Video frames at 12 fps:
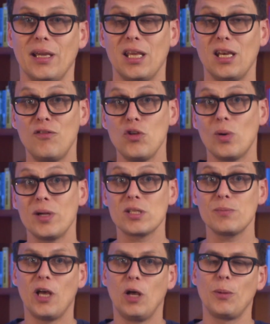And if you want
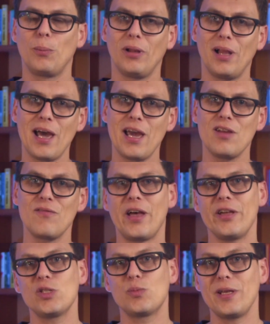some help applying
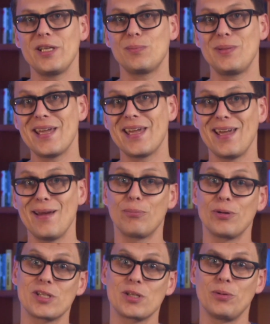values-based PKM
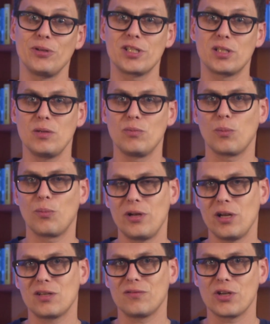principles to be more
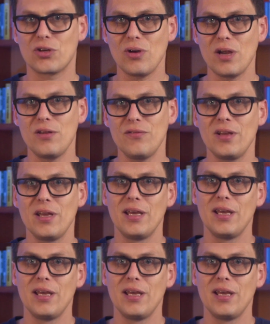productive and creative,